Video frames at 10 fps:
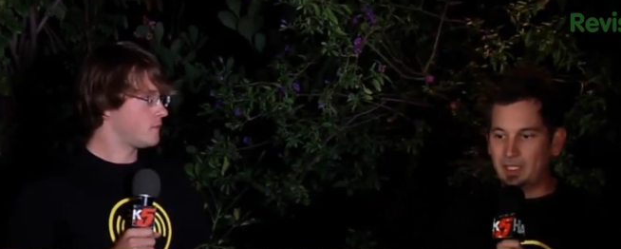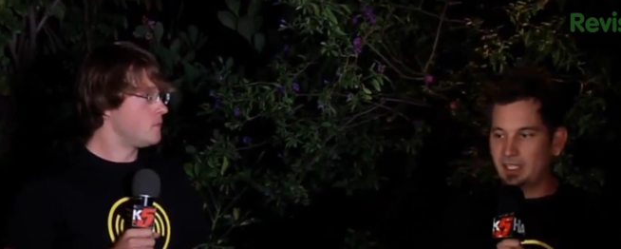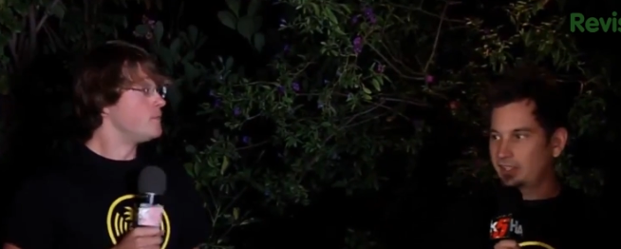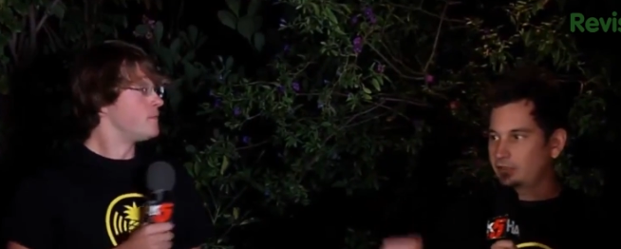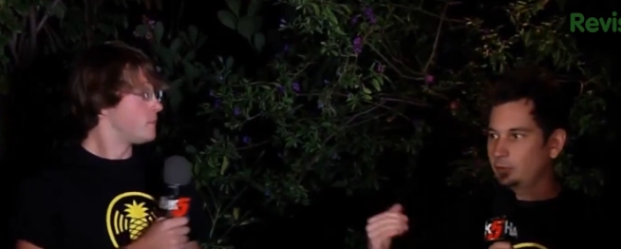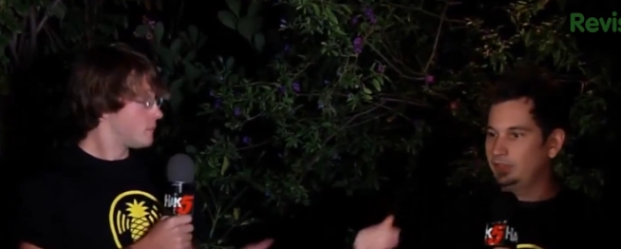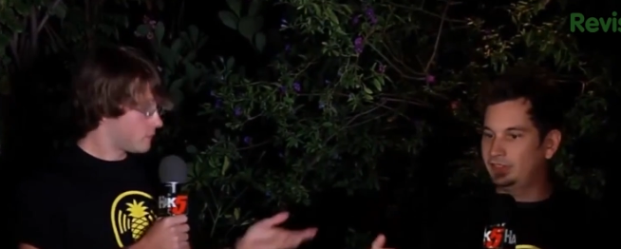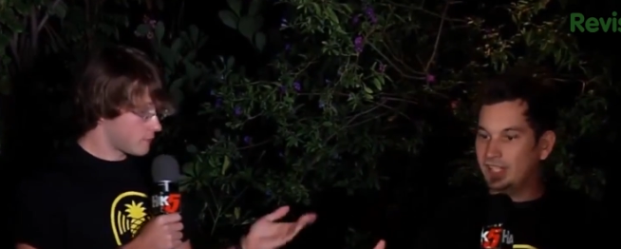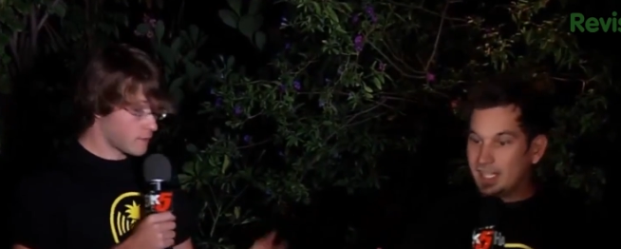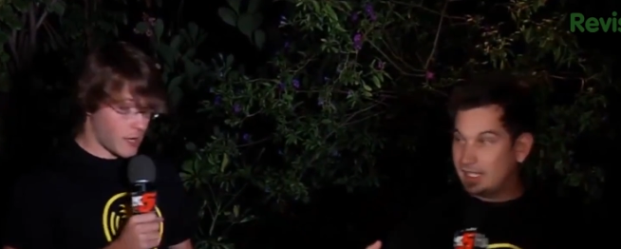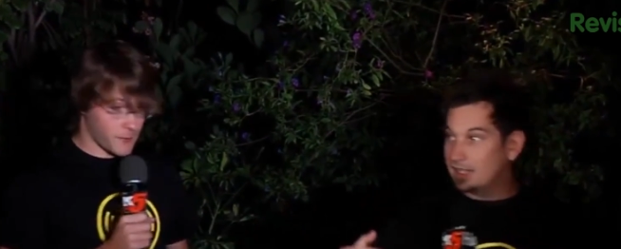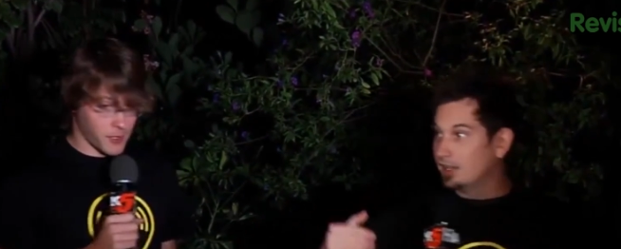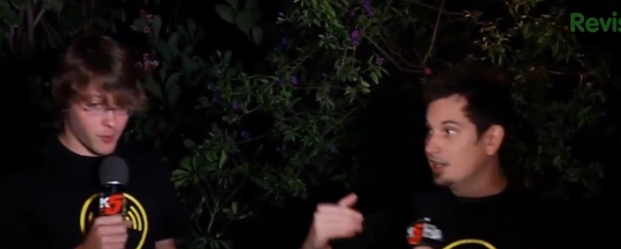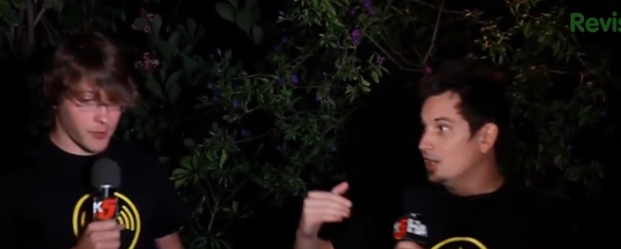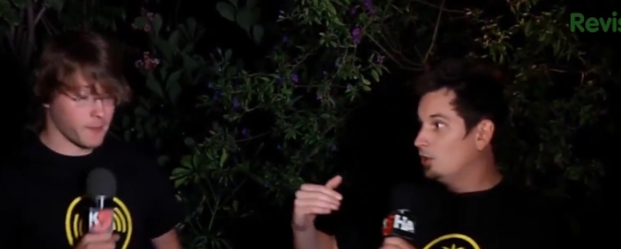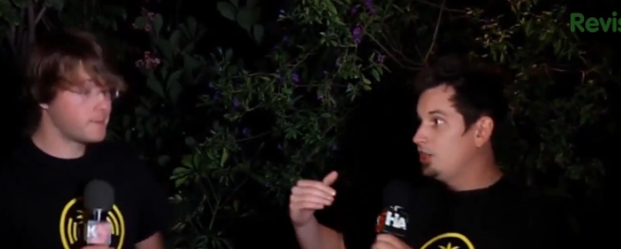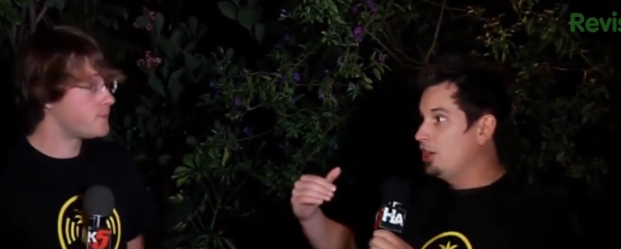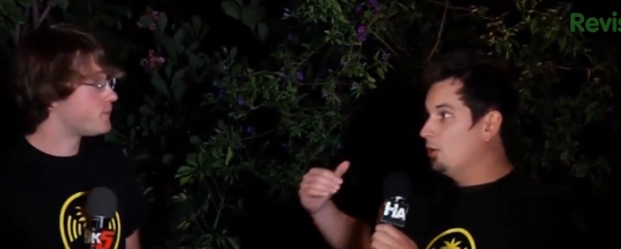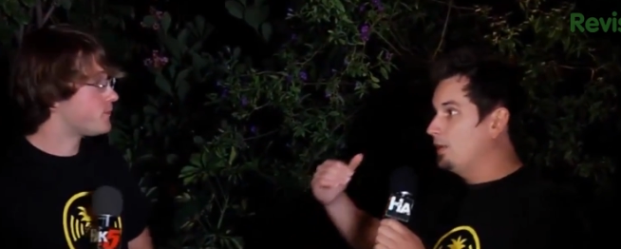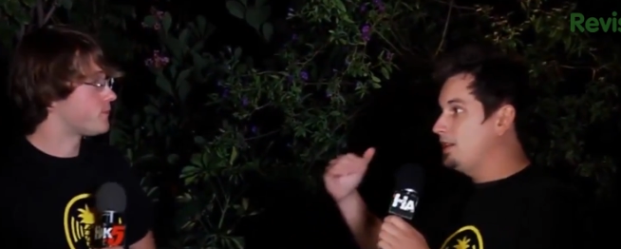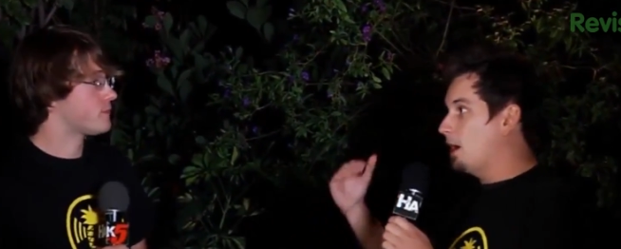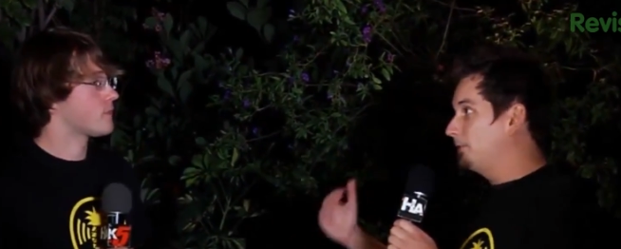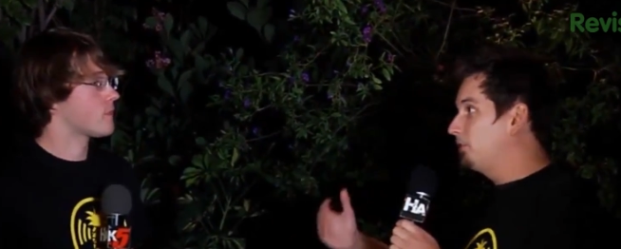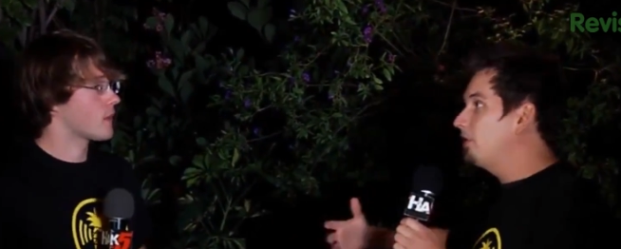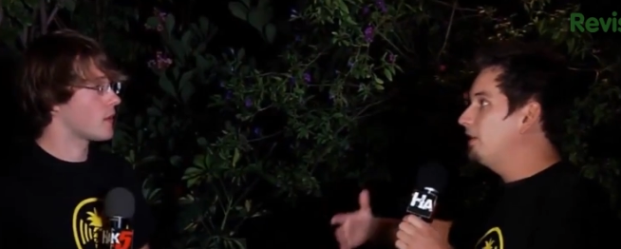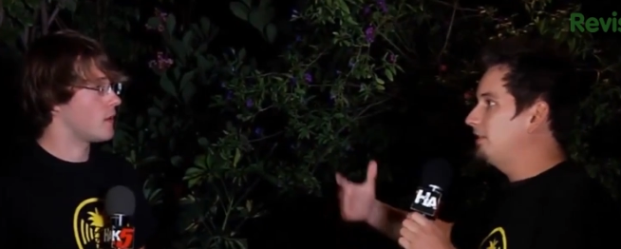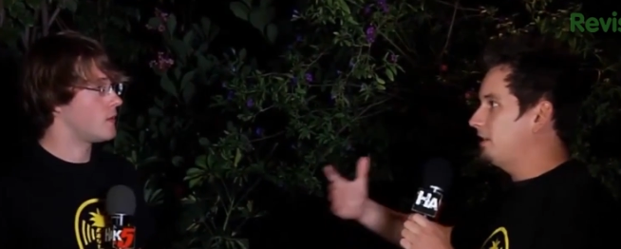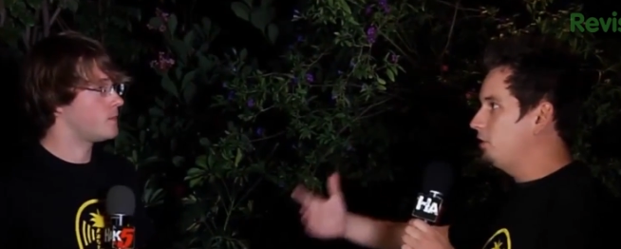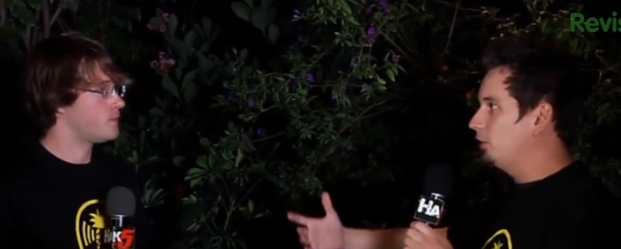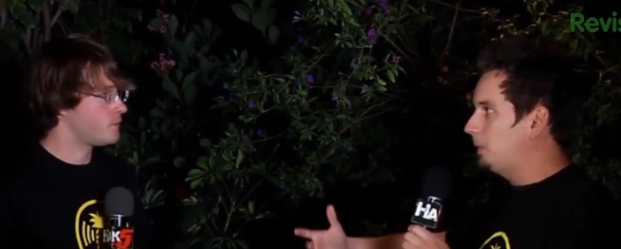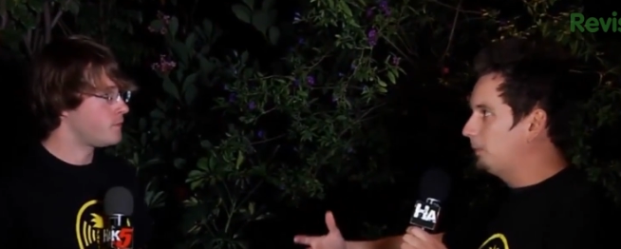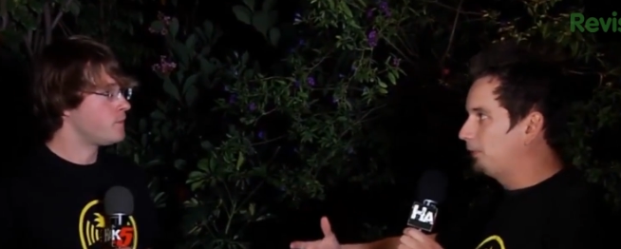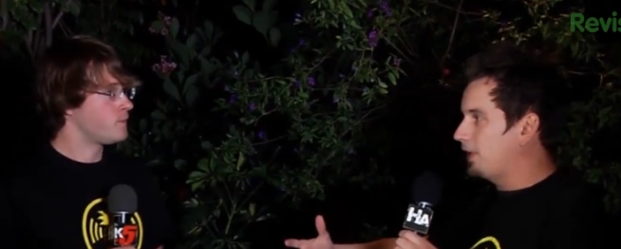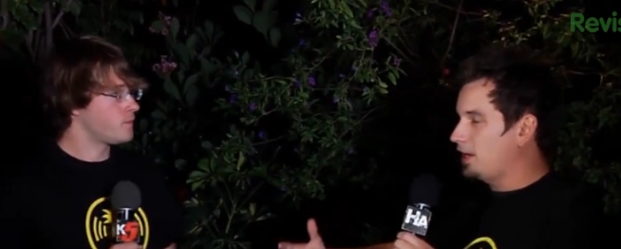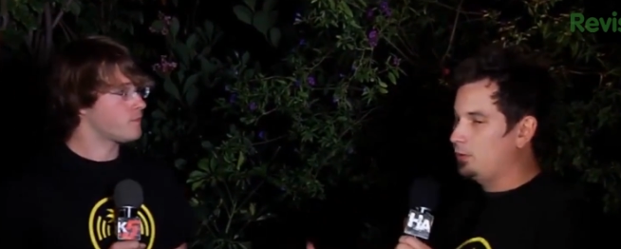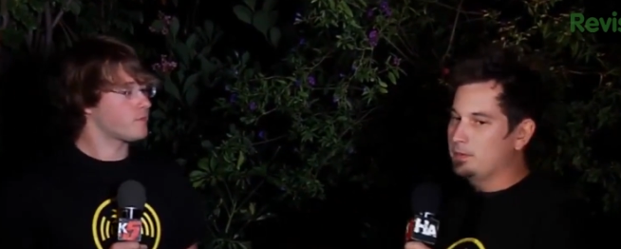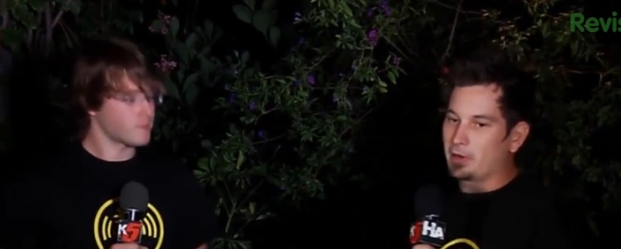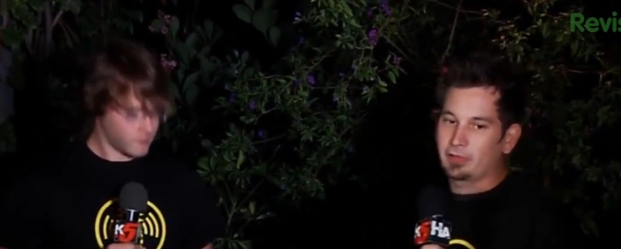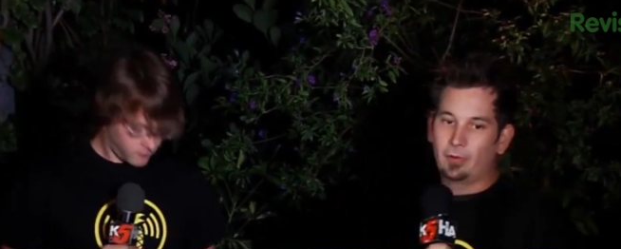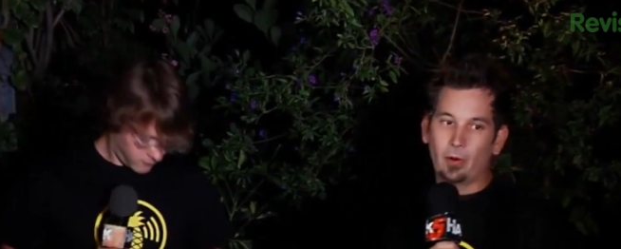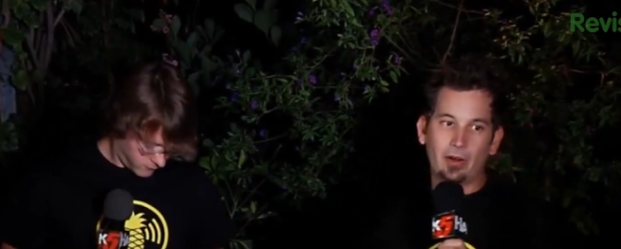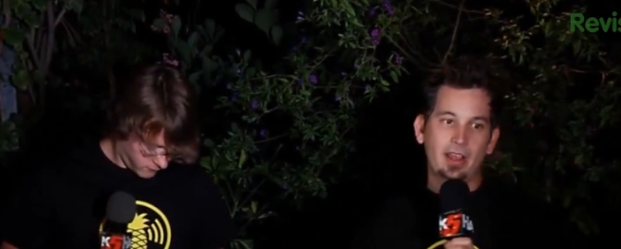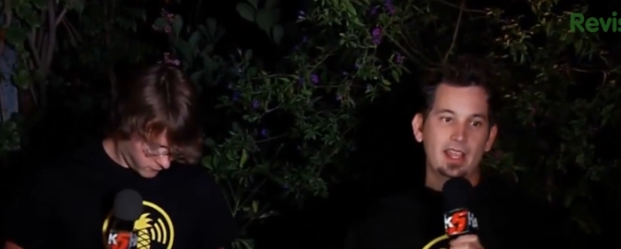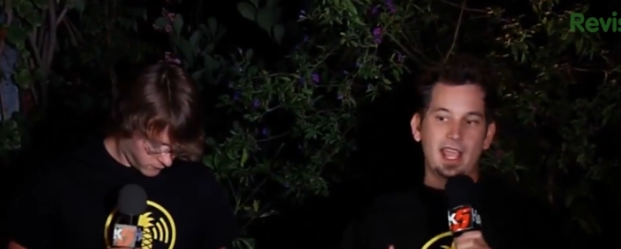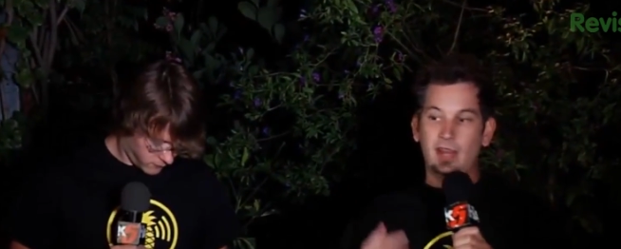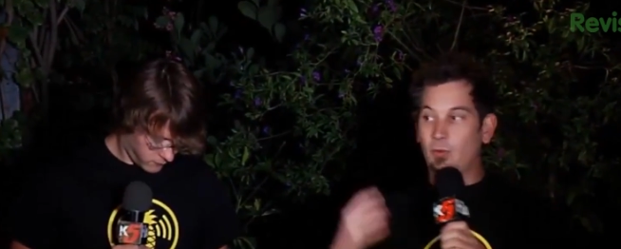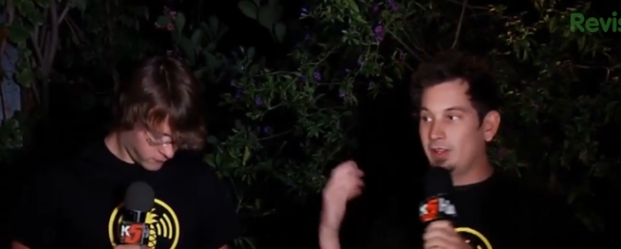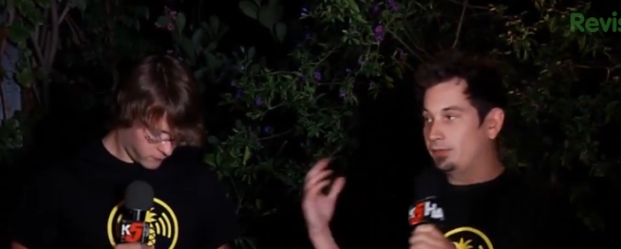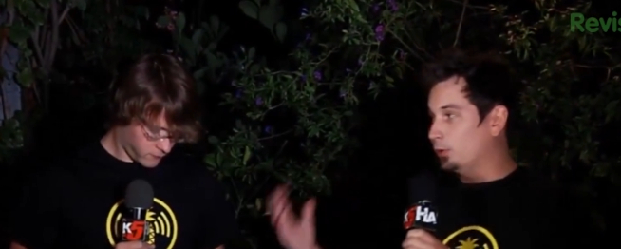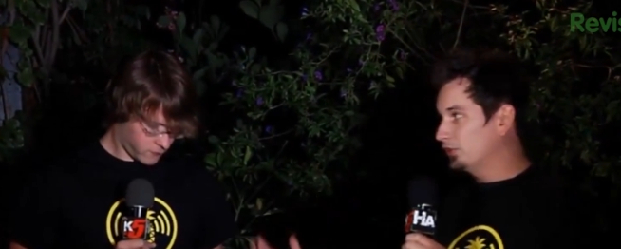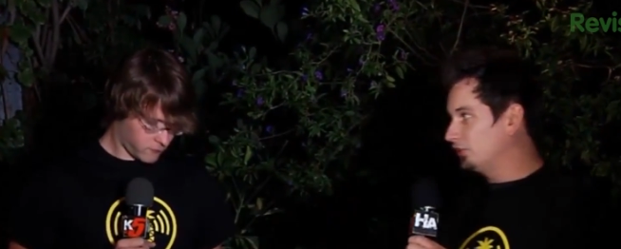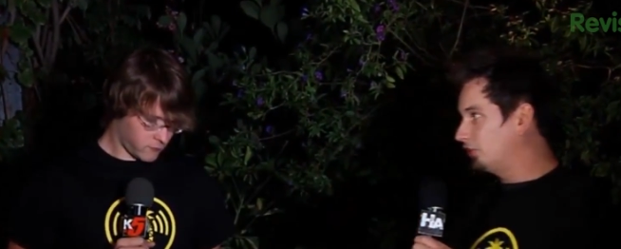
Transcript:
Speaker 1: because as we've seen, Absolutely. you know, with the opportunities that USB provided with the Mark IV and with, of course, the